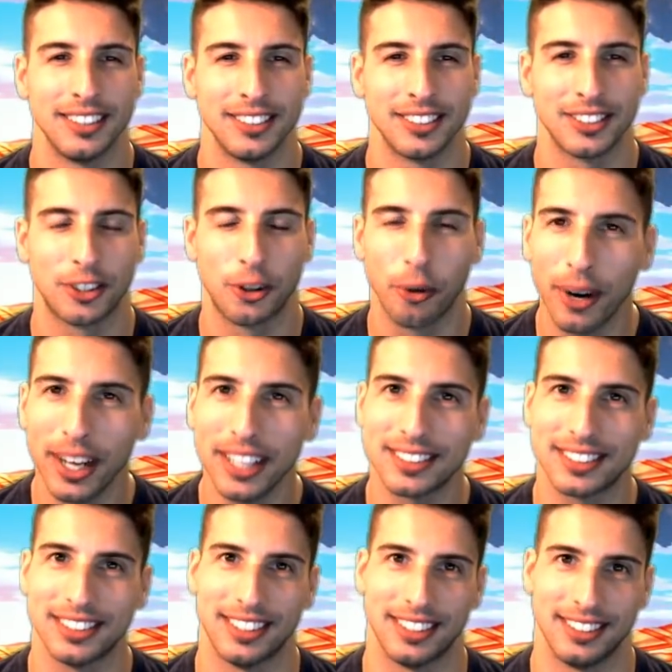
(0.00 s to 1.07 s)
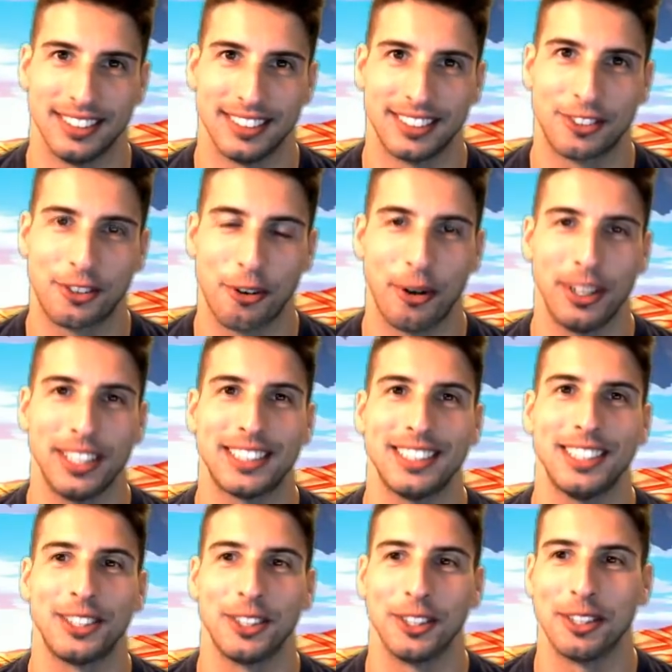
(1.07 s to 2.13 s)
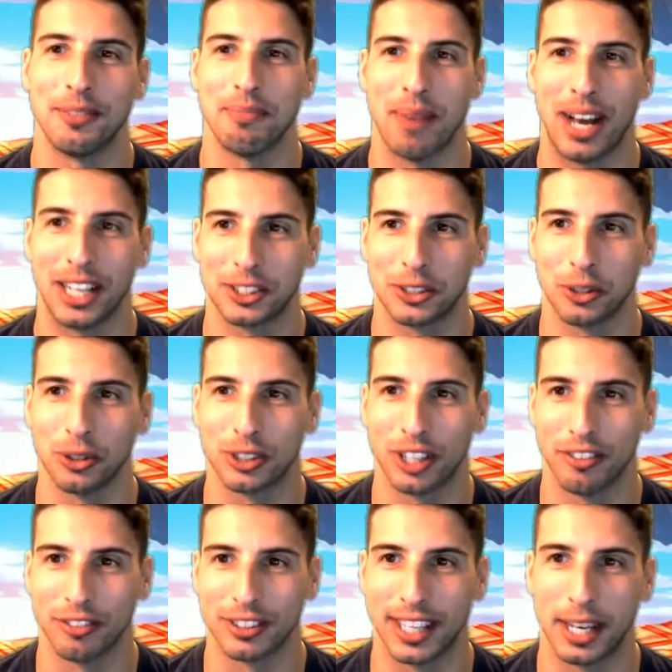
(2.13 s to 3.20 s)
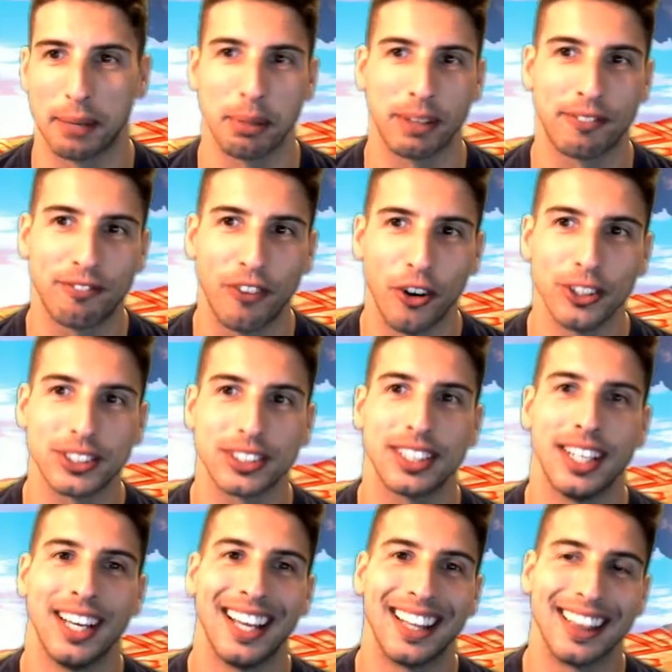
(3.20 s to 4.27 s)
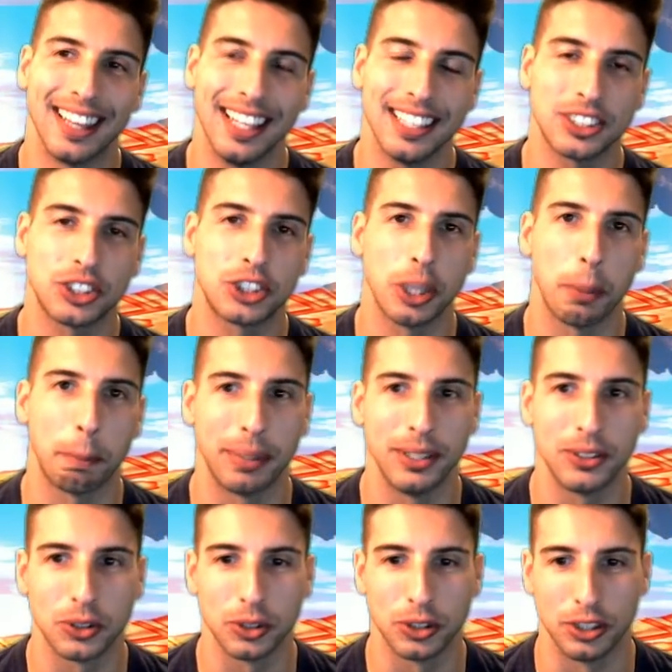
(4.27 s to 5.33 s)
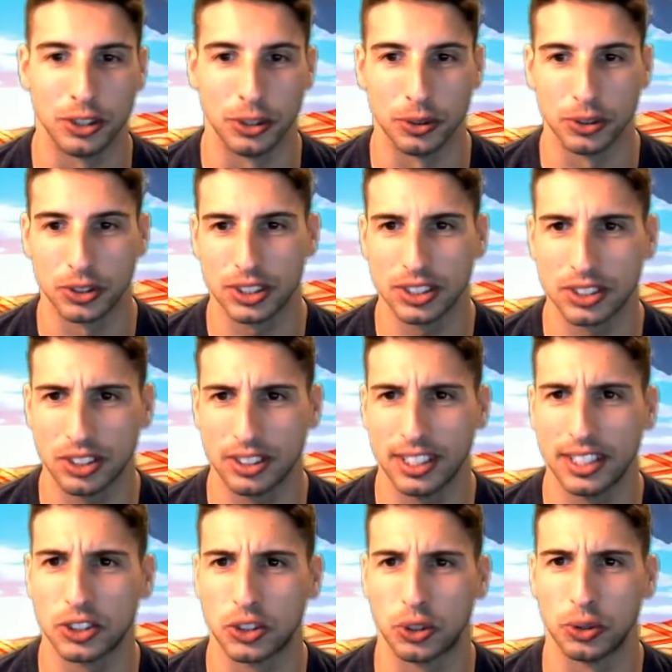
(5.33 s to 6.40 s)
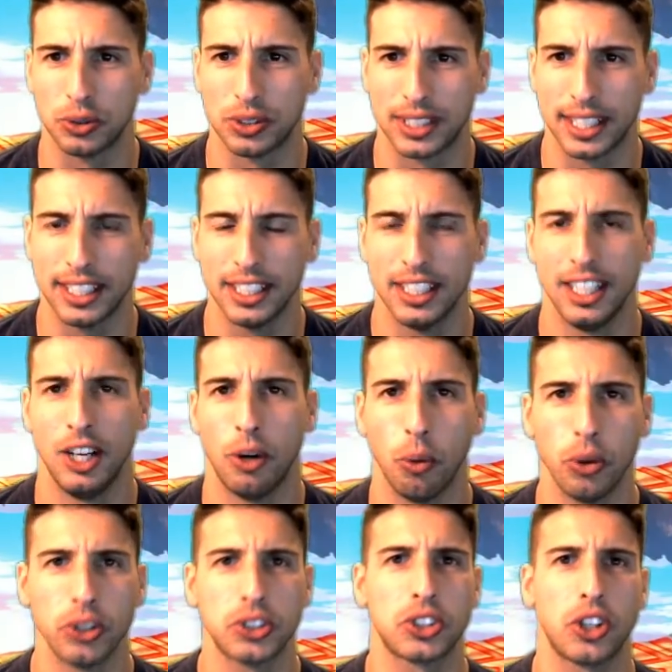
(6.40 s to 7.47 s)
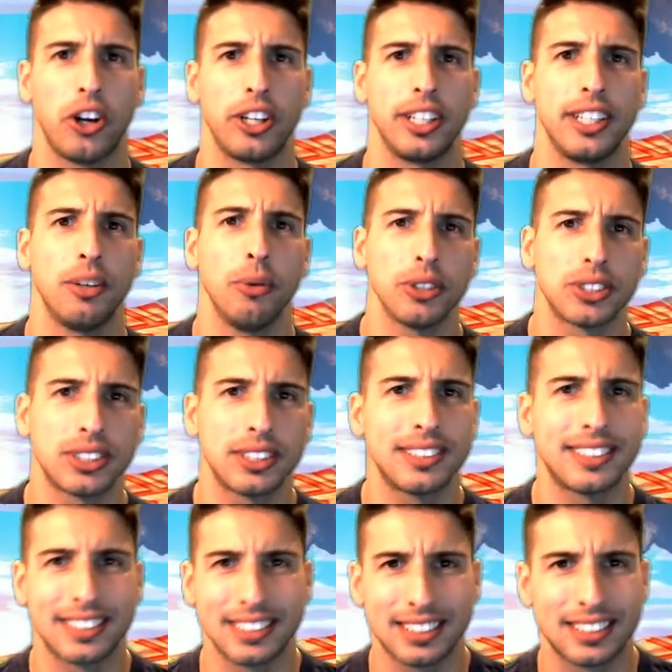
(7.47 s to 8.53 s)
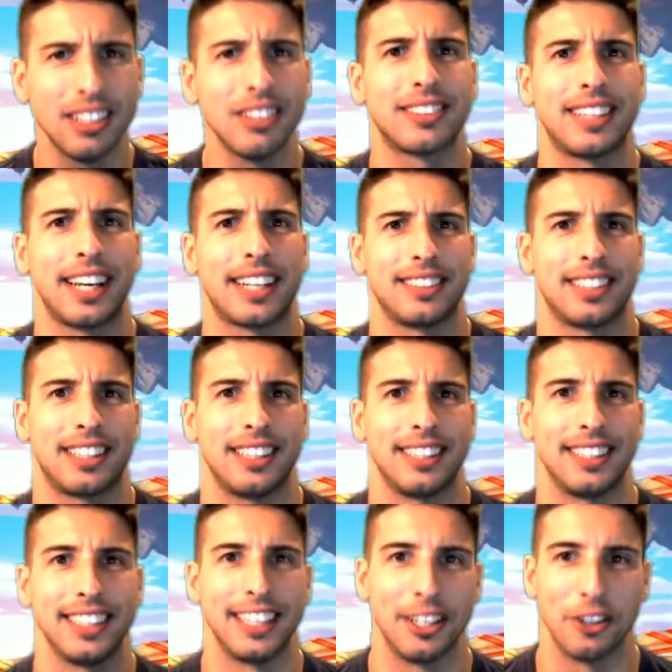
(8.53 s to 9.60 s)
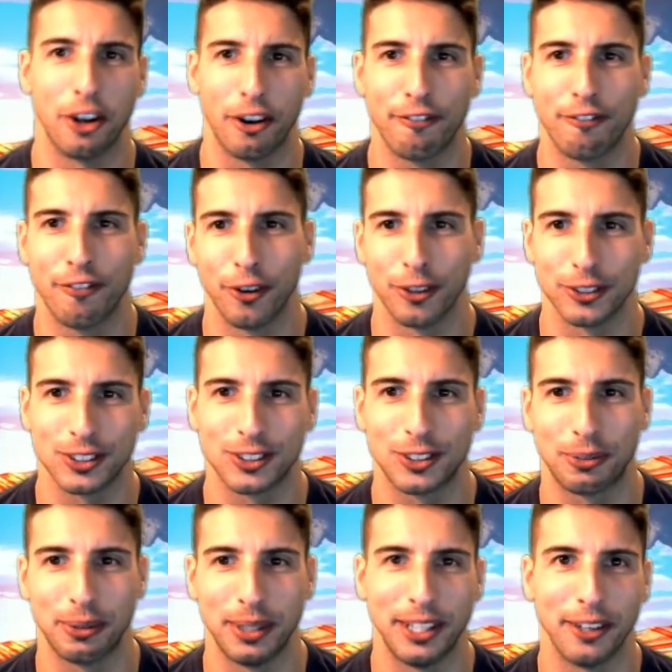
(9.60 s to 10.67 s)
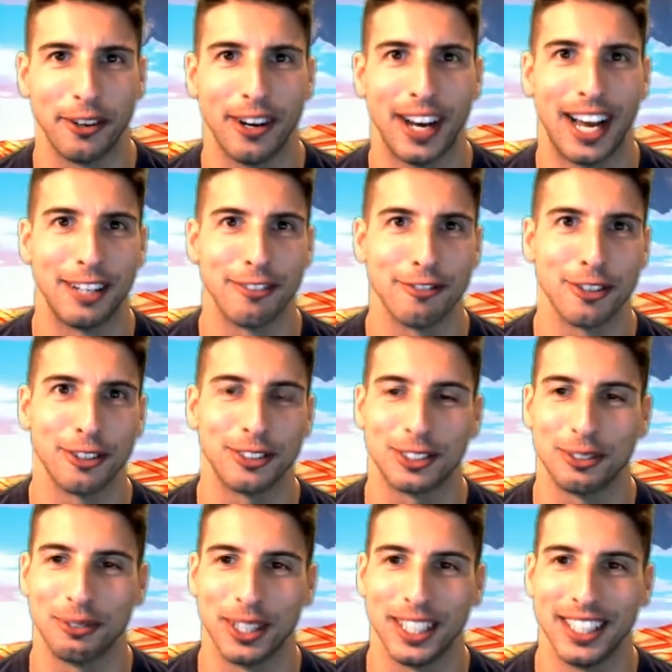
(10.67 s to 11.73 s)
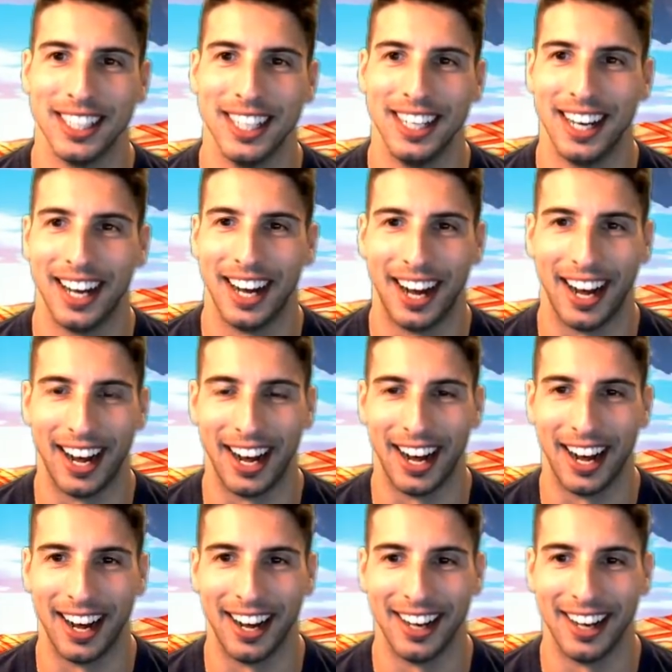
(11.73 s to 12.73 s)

crazy, crazy good magical cover tank. But first, let's jump into the news because today's Tuesday. We're starting, we're st still technically in our first three year anniversary uh,